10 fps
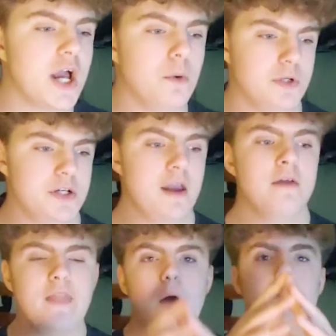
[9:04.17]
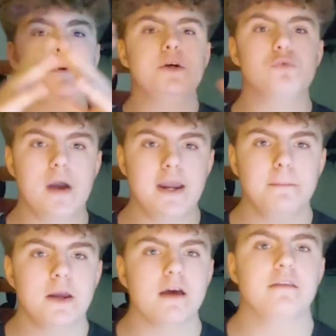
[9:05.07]
hours, that would be great,
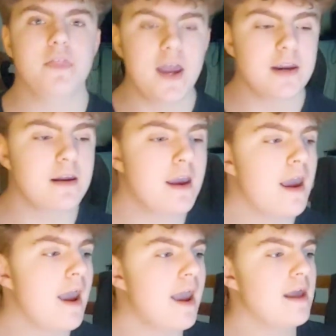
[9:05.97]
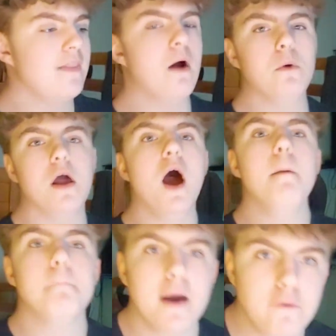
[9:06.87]
because then that would
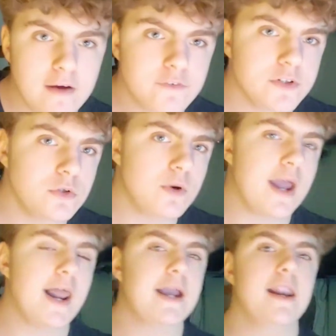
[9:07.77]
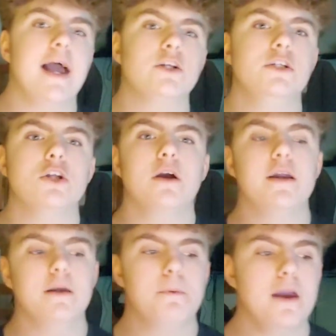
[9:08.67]
up my revenue and I could actually start
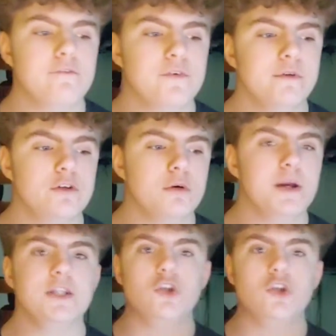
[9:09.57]
getting paid for YouTube. And